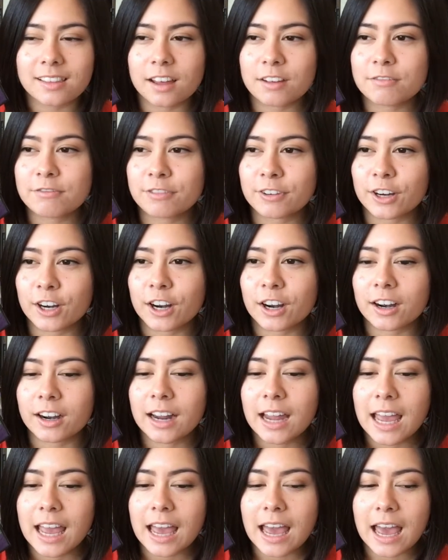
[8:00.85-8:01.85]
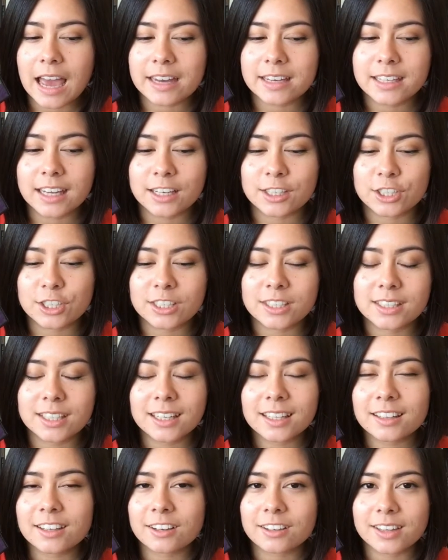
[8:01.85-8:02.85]
love for her, and yet she's
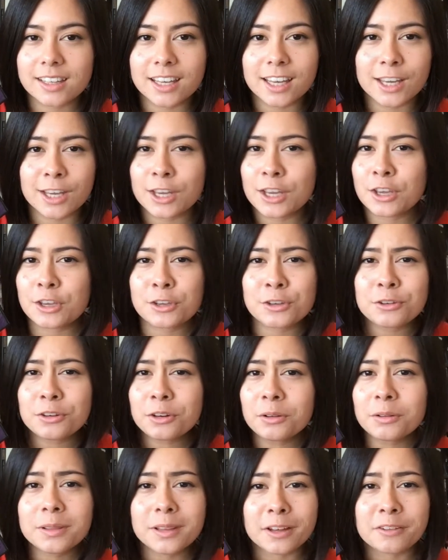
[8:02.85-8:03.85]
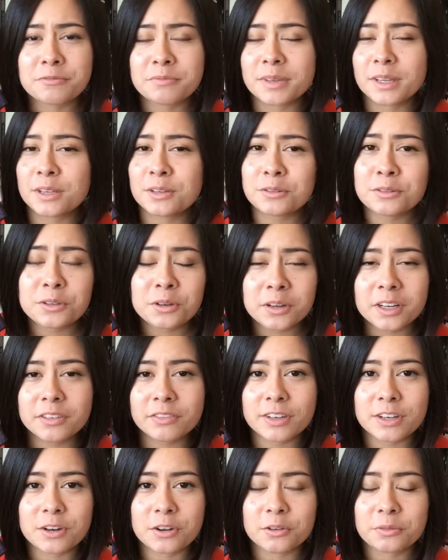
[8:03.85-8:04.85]
sitting there thinking, you don't love me, you don't
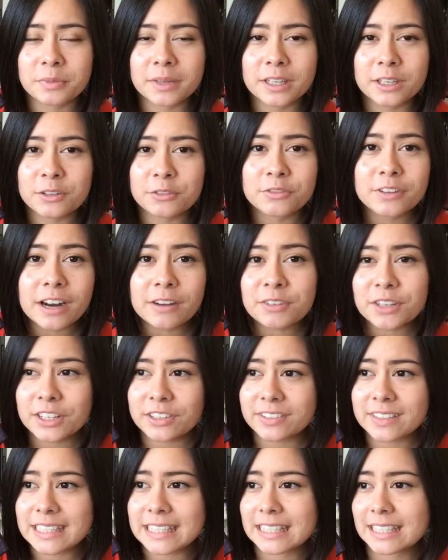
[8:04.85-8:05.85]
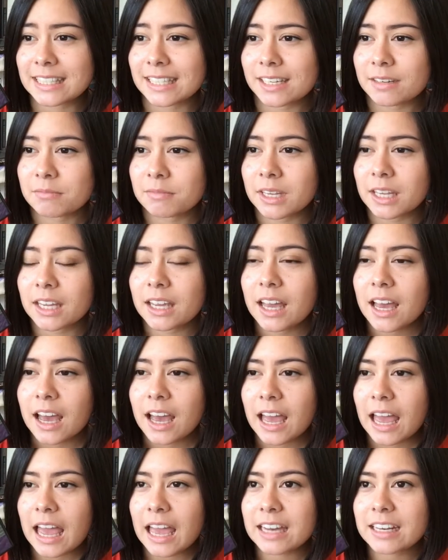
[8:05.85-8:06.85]
even know me, you've never even seen me,
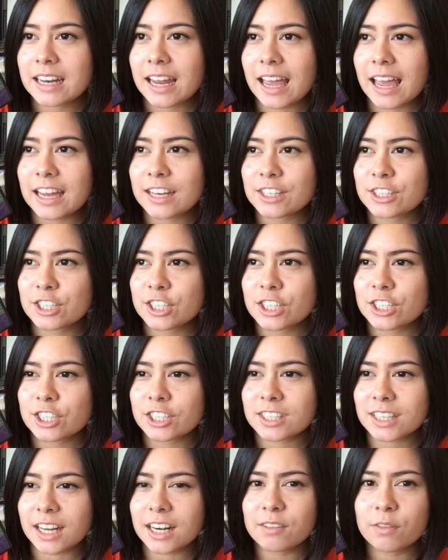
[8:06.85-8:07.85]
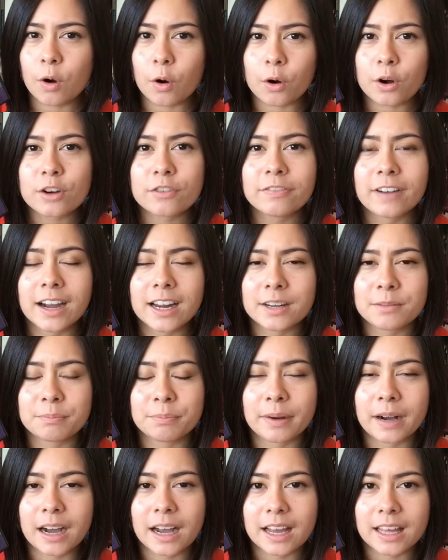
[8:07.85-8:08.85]
and, and she's just kind of horrified
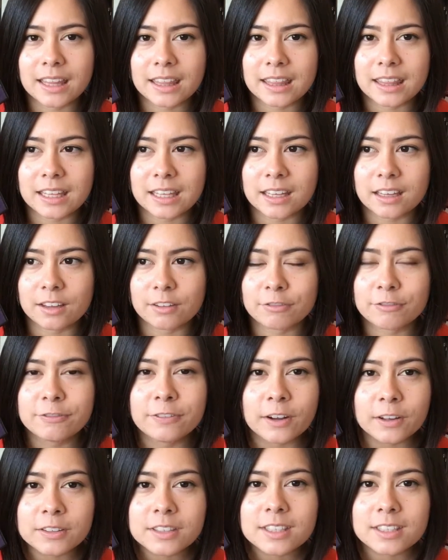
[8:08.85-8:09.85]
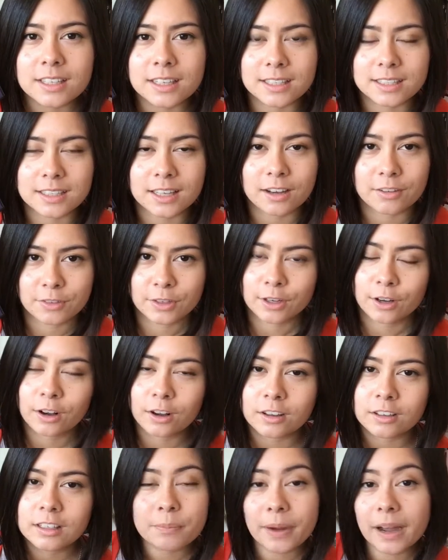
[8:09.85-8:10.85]
by the falseness of it
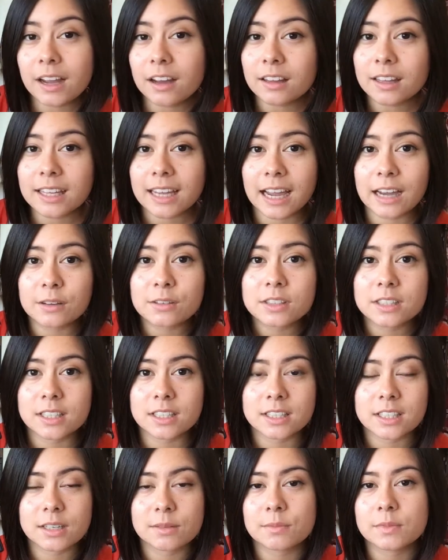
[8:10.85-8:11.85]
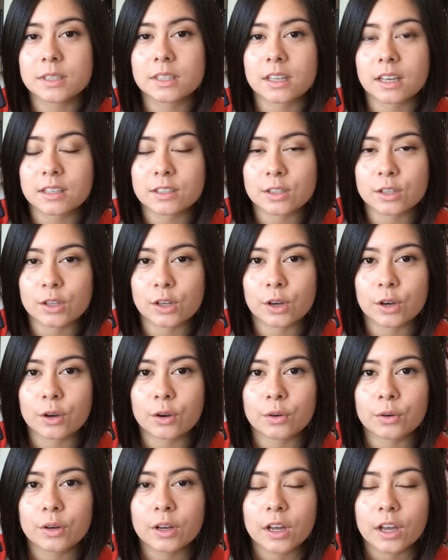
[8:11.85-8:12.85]
all. By all accounts, it seems as
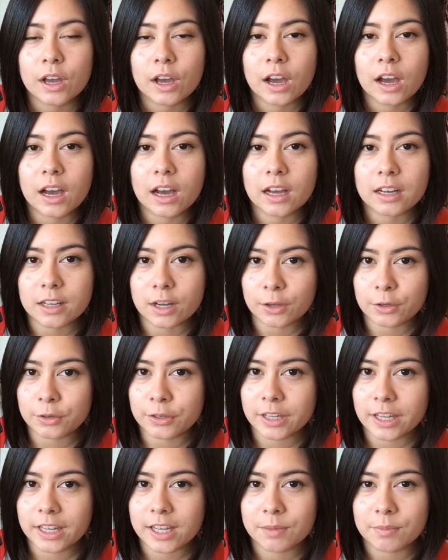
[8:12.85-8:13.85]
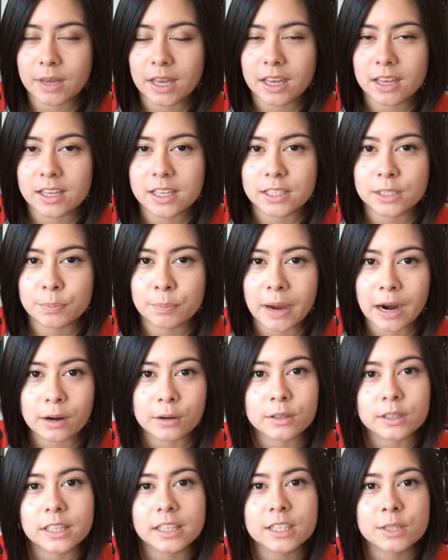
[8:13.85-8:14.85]
though uh, Kaguya Hime is
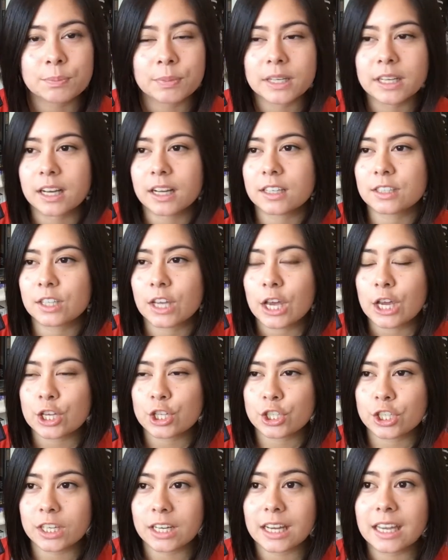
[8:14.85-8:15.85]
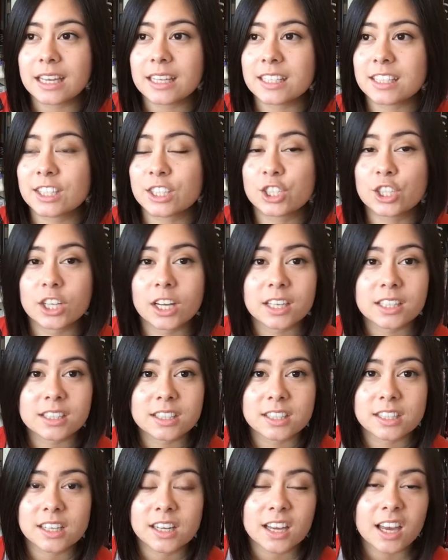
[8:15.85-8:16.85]
powerless because she is
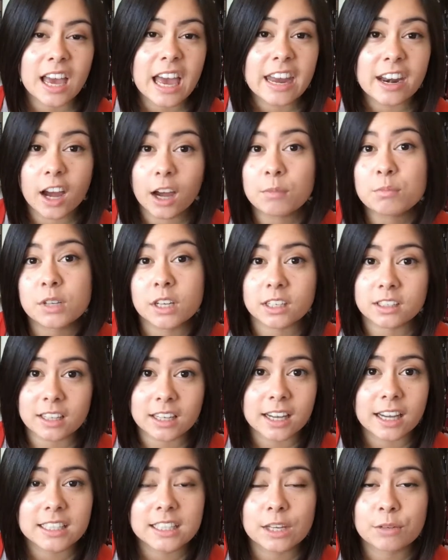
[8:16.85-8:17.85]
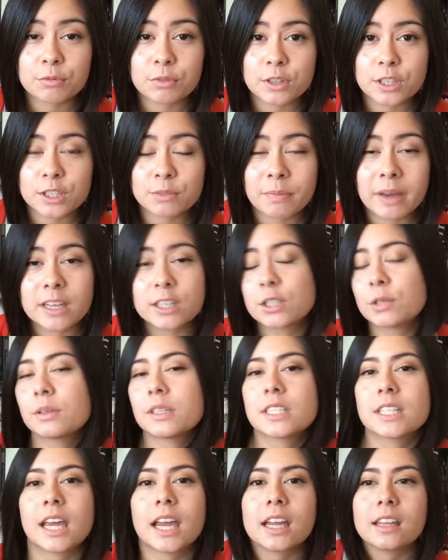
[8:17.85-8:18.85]
just an object, like I said, for these men to
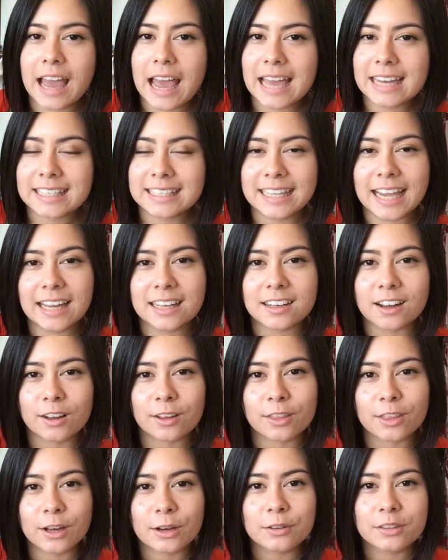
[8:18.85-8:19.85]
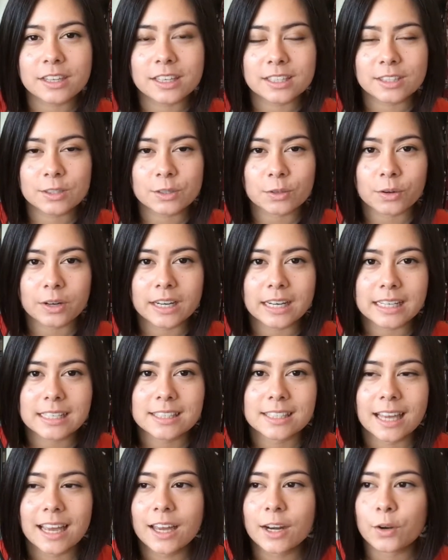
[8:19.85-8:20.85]
attain. And yet, although this story is
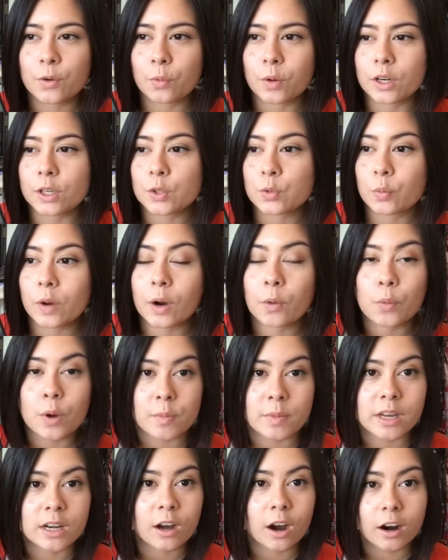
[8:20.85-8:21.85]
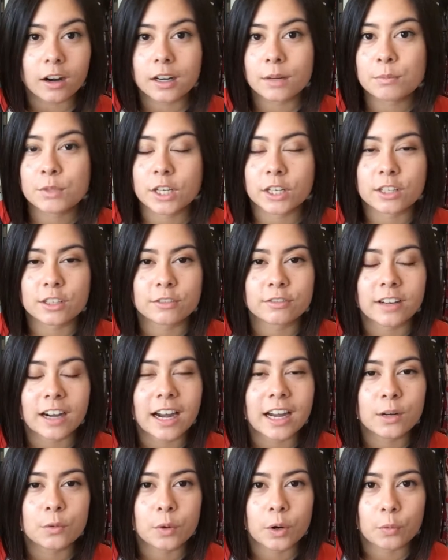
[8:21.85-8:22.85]
set in a world where women are
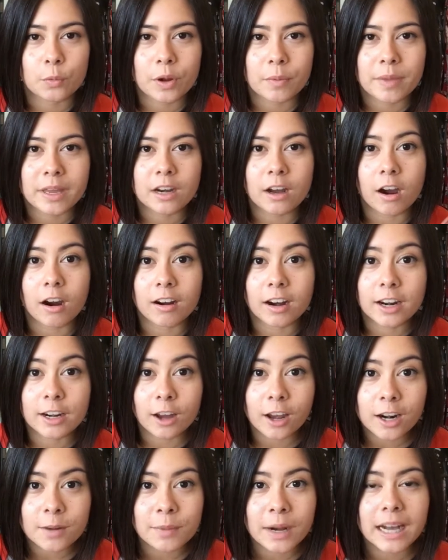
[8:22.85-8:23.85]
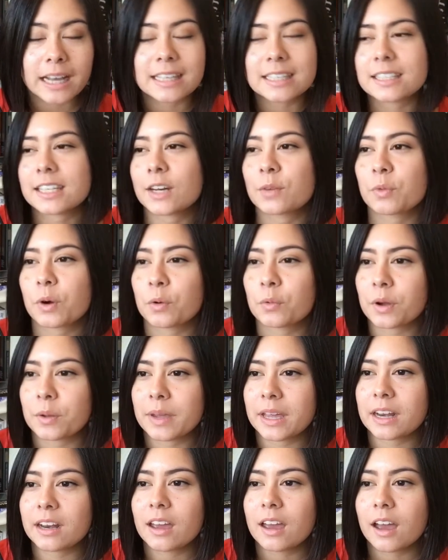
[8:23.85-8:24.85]
objectified, where women are anonymized, and where
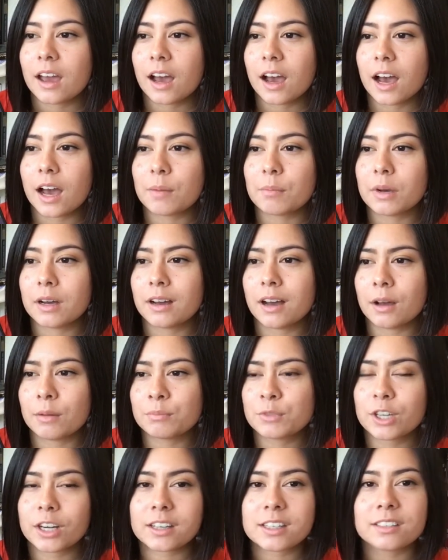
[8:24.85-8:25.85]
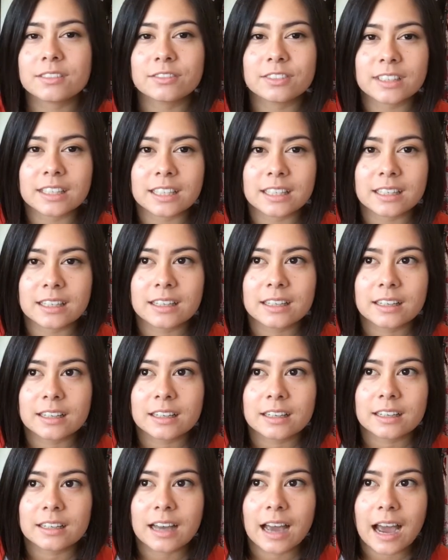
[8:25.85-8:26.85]
women um, objectively
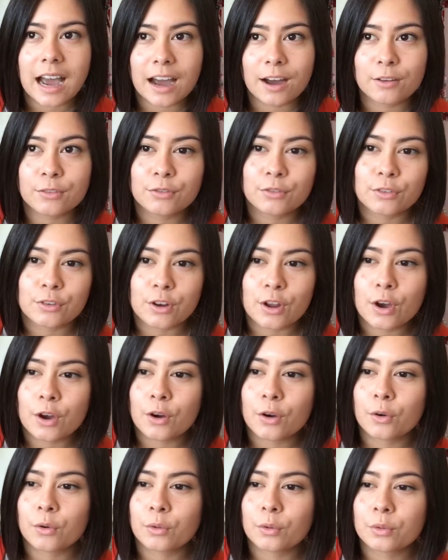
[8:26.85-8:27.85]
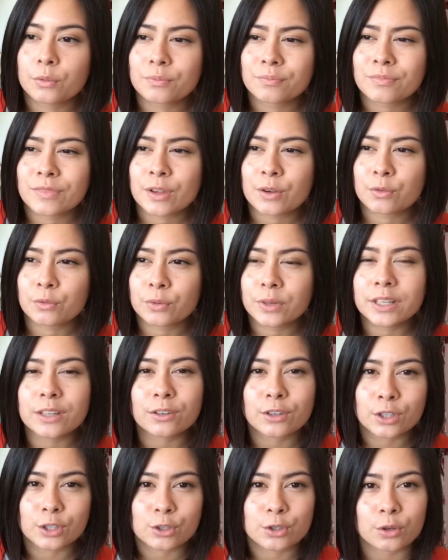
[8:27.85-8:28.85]
have no
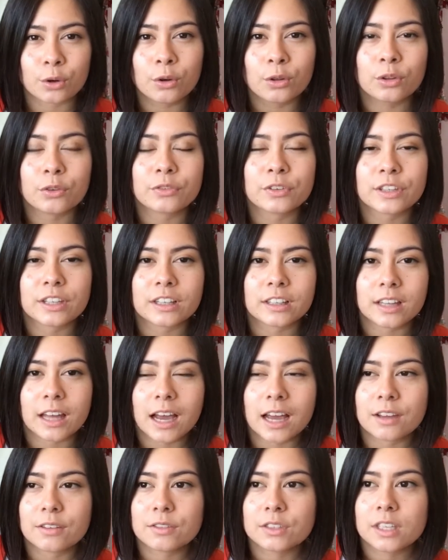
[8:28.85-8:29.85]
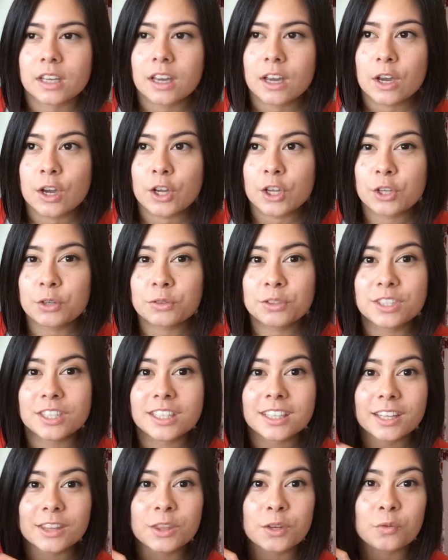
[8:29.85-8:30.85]
real control over their lives, you
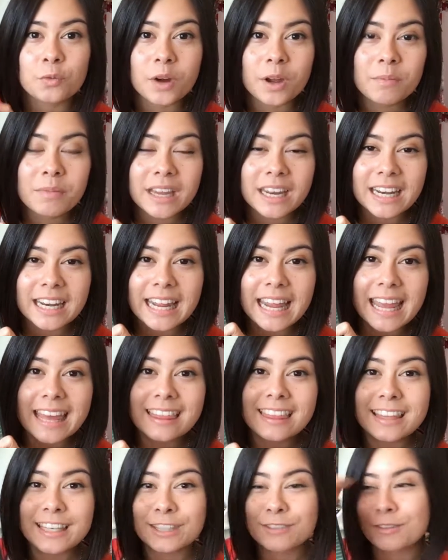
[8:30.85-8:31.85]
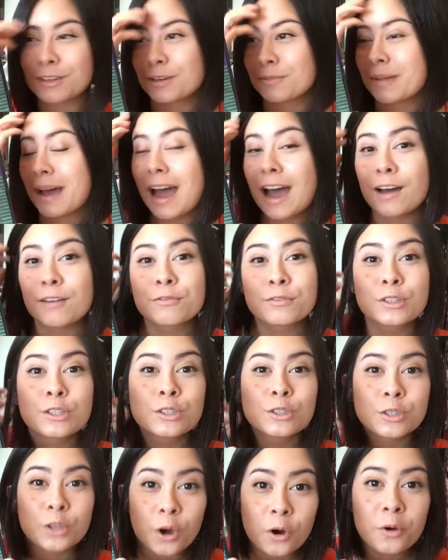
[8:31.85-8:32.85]
see that the women in this film have
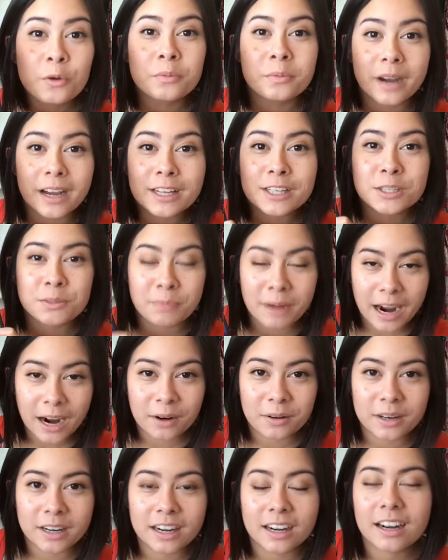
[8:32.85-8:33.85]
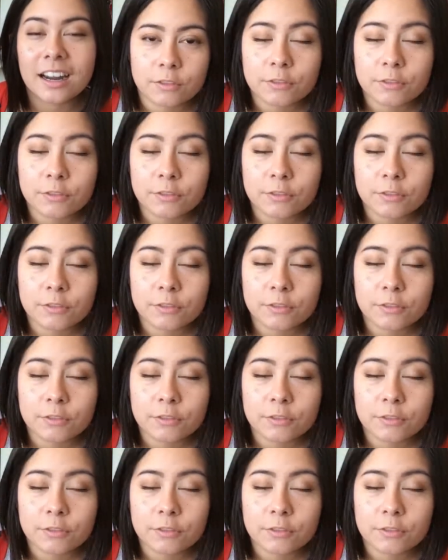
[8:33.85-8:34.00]
so much power.